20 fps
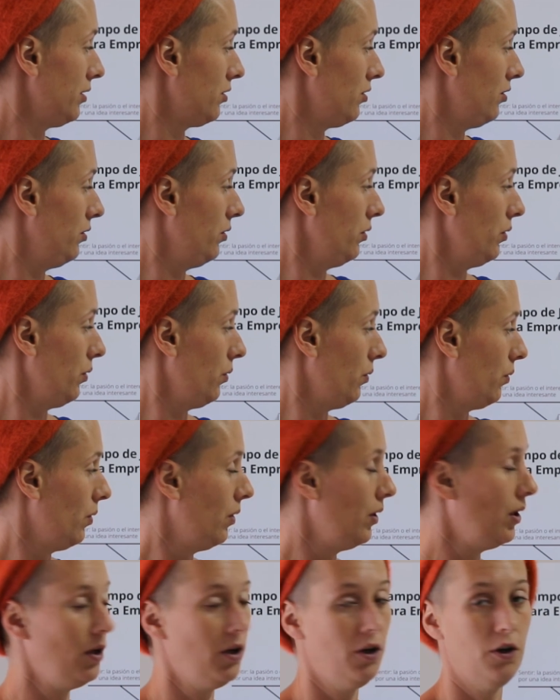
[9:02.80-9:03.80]
to do,
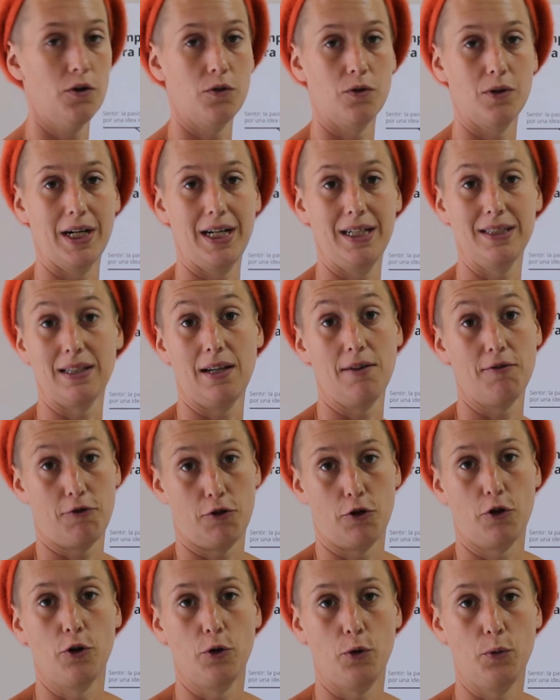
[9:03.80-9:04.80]
right? And
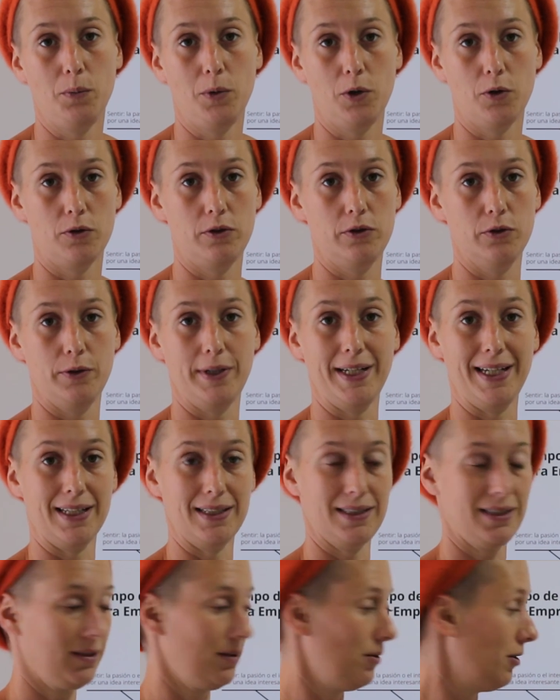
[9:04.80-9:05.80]
for whom you're doing
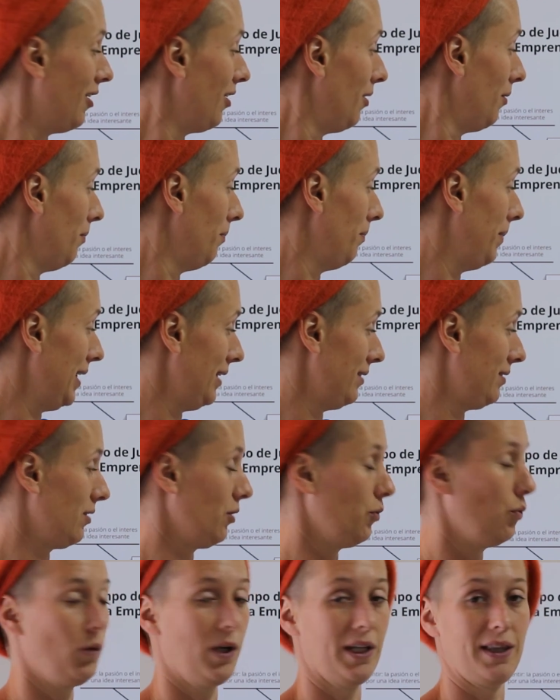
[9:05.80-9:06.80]
it based
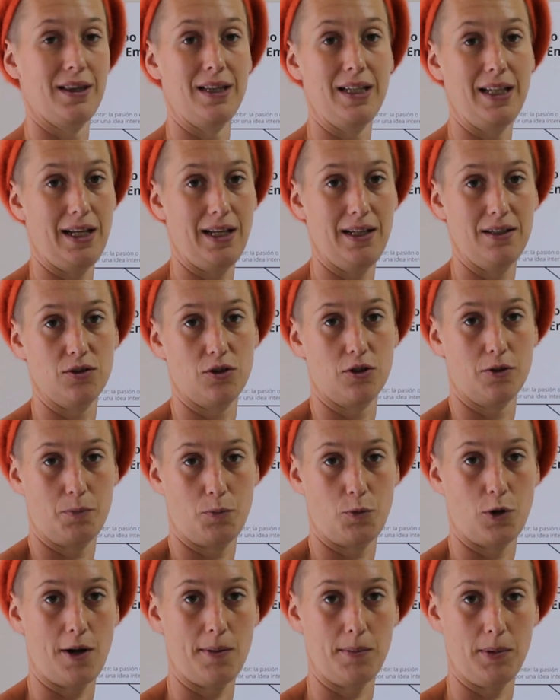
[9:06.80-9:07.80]
on what need or
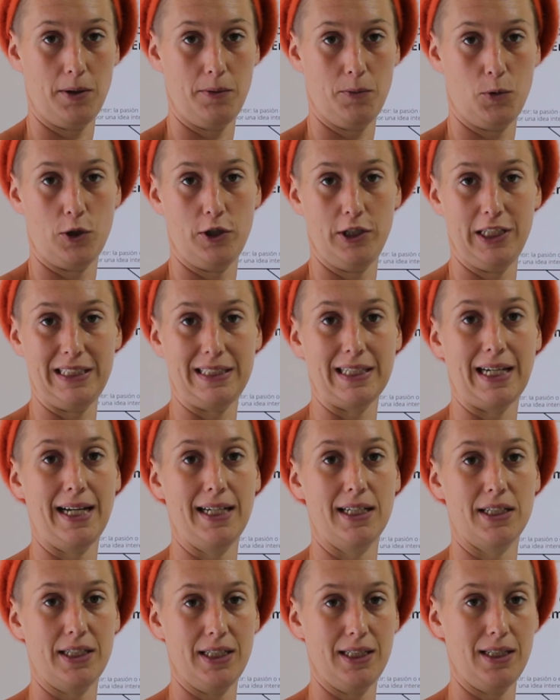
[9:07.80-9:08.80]
problem or
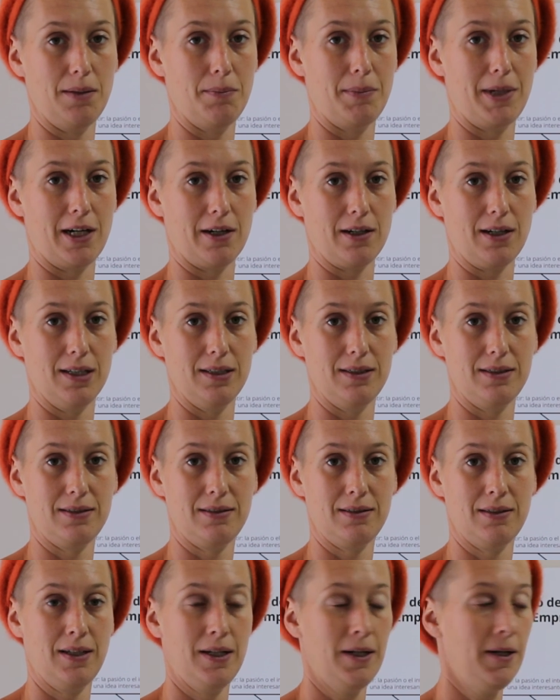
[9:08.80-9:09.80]
desire in the
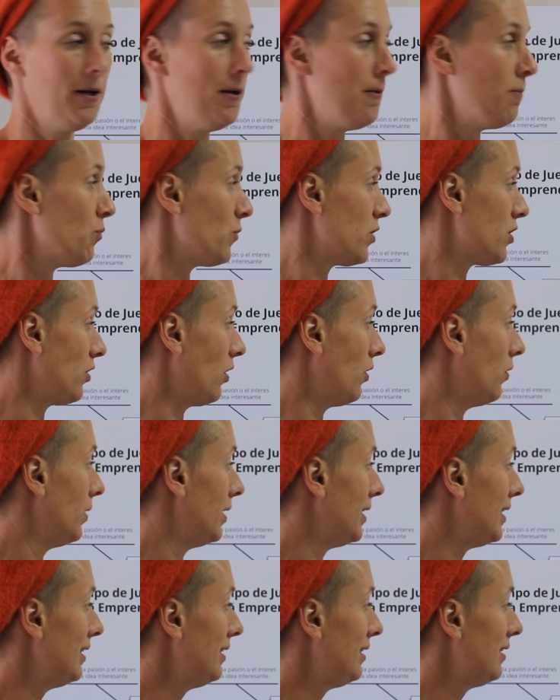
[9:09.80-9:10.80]
market. So
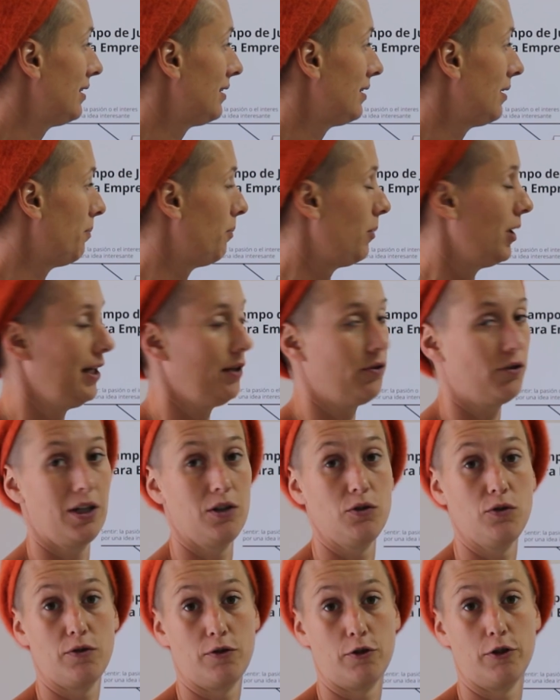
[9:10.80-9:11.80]
this is the
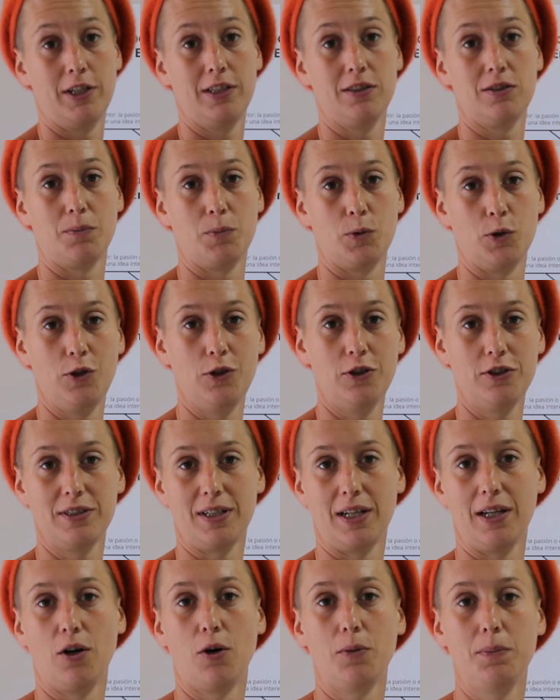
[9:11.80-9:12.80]
playground for entrepreneurs.
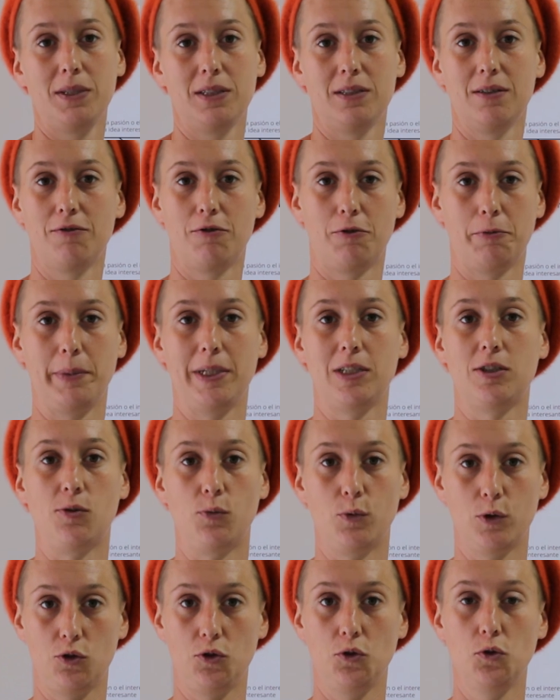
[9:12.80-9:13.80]
I hope this information
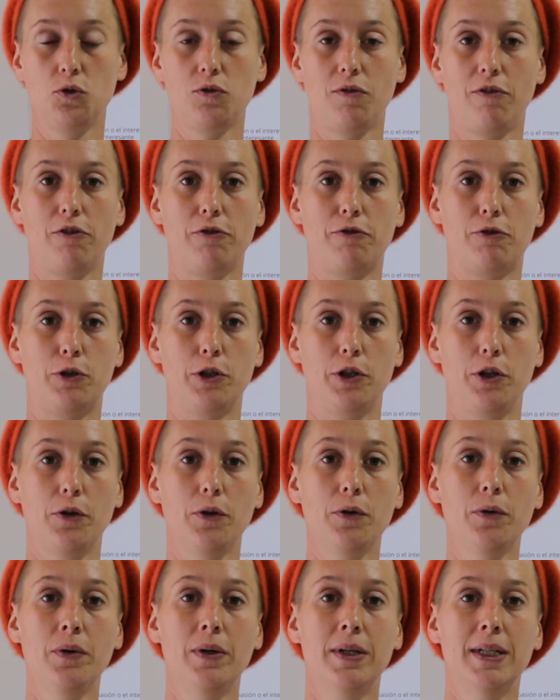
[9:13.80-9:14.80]
was useful for
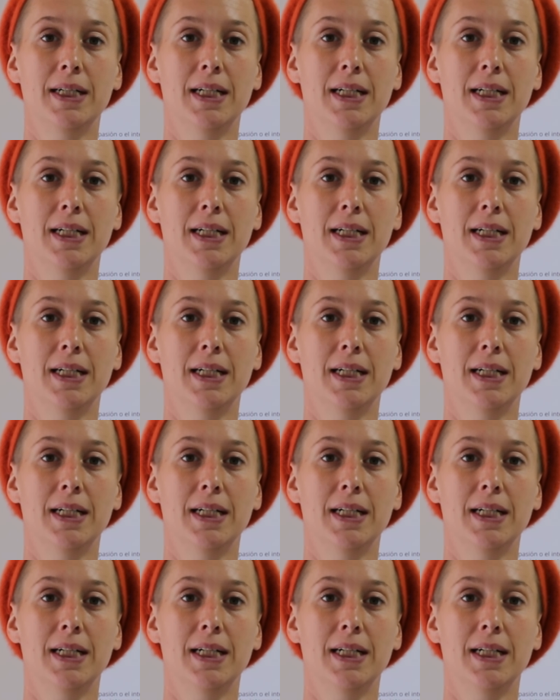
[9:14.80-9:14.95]
you.